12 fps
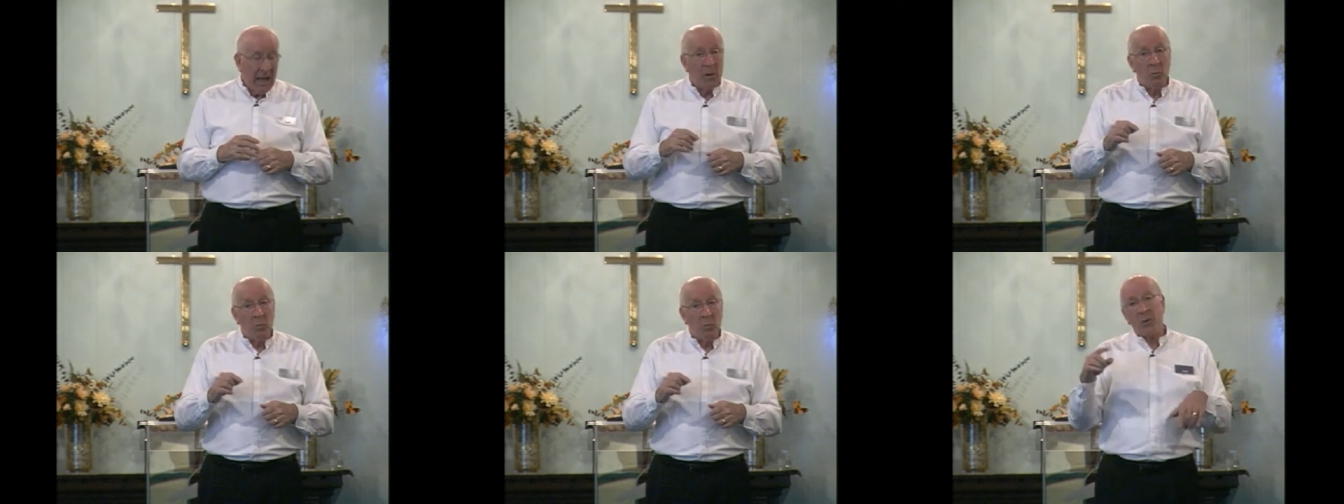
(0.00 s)

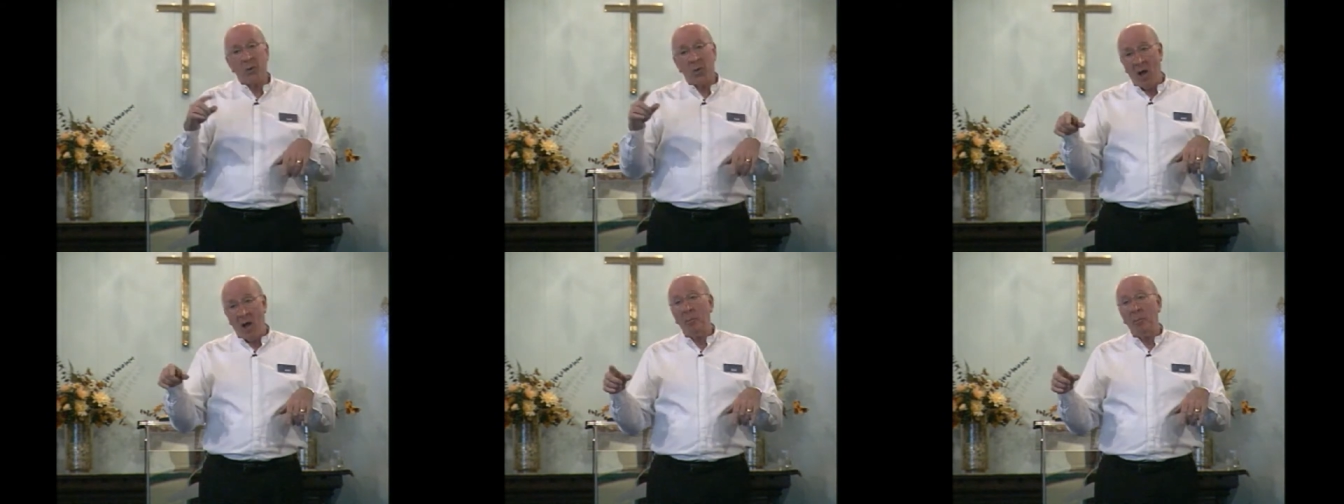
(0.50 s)
And one of the
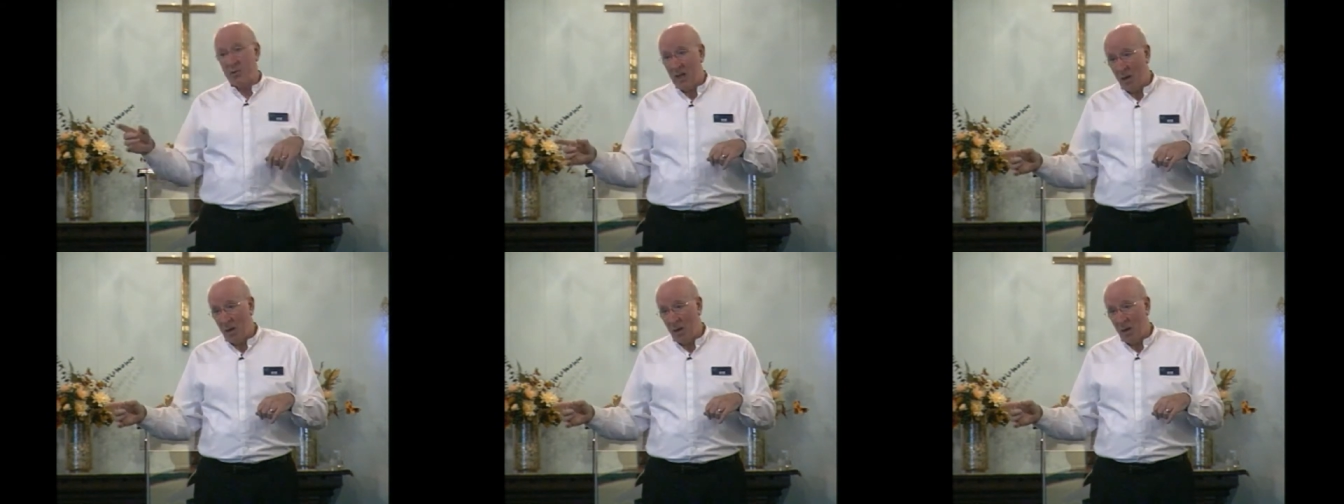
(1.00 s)
problems
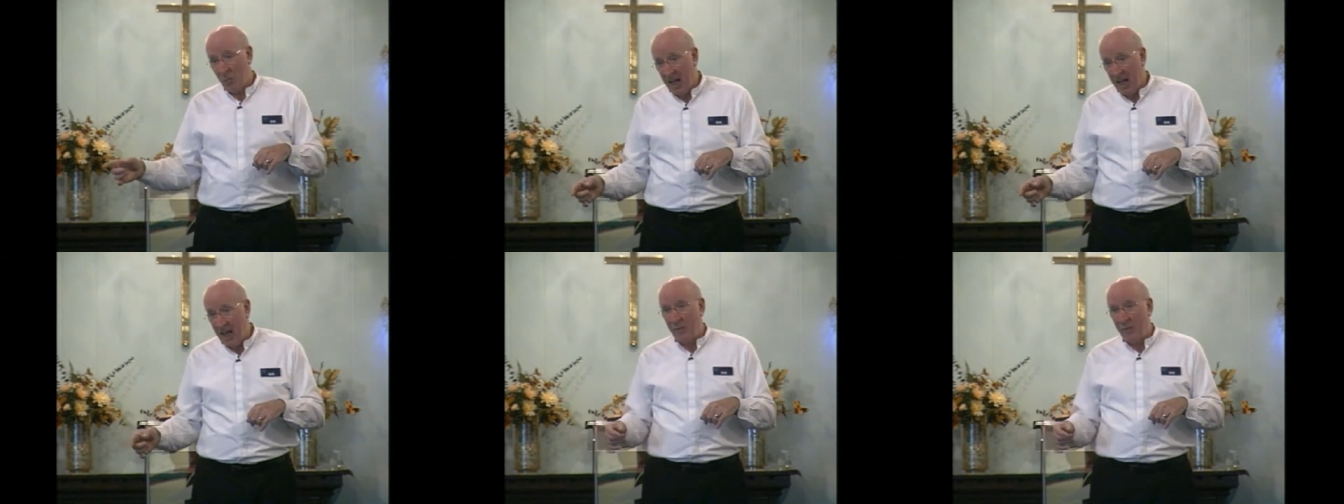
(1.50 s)
that we
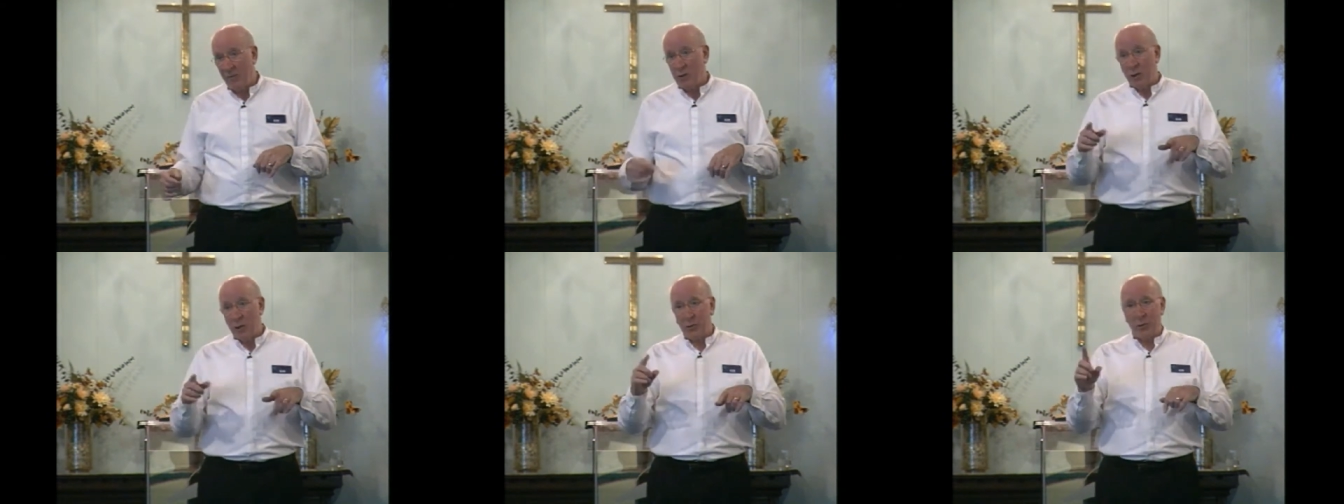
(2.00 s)
have is
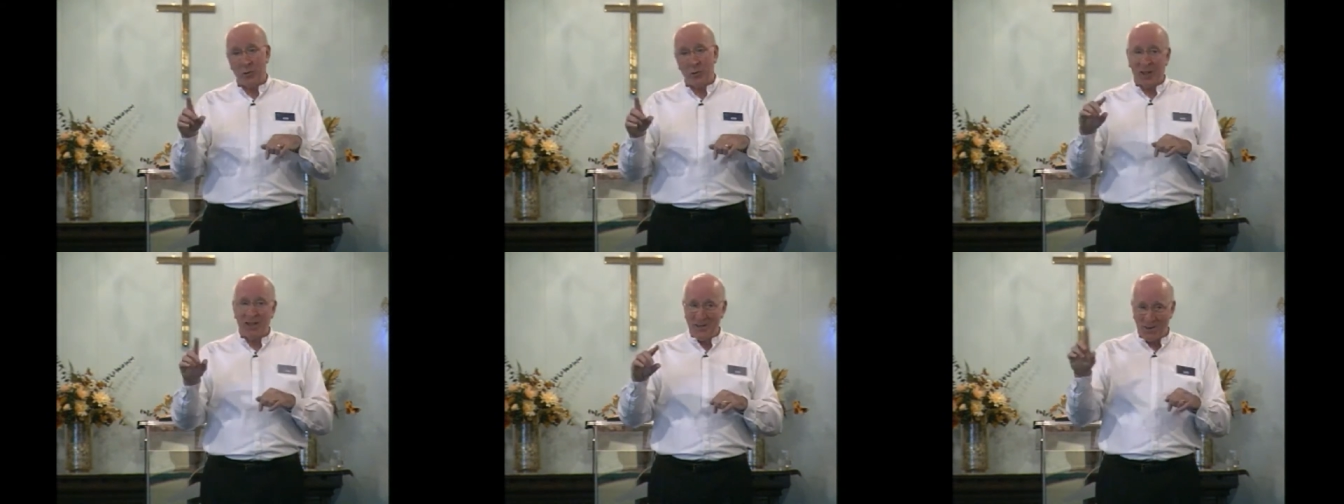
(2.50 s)
we look through the
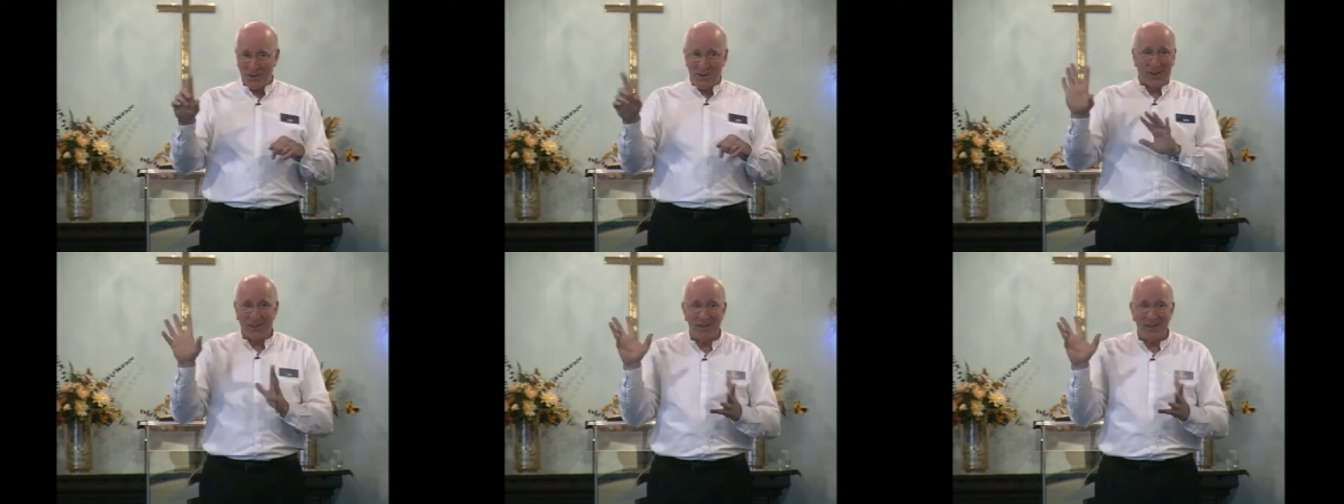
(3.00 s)
glass
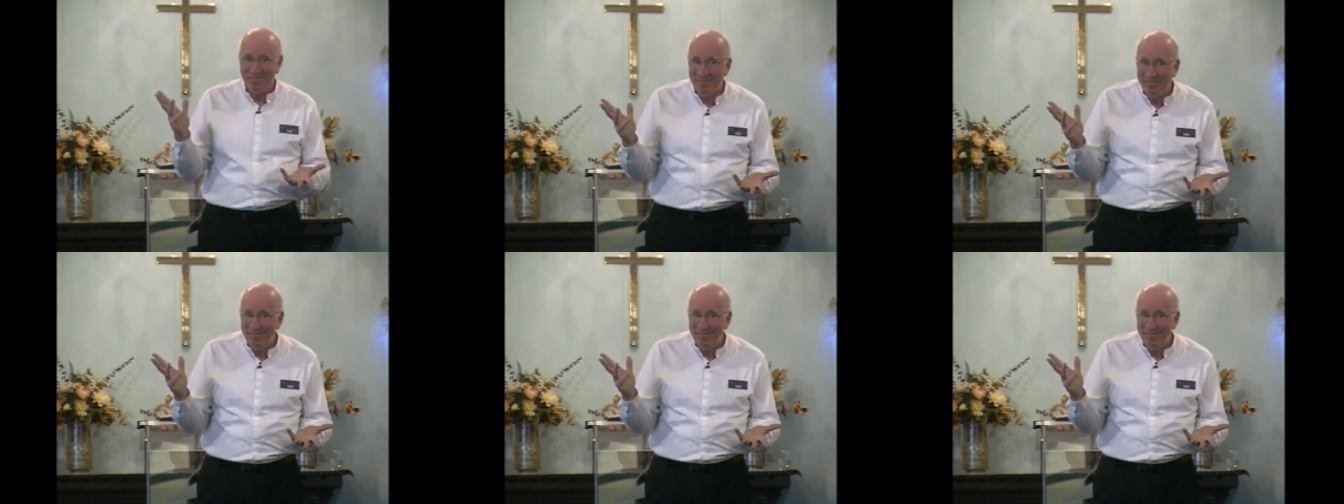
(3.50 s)
darkly.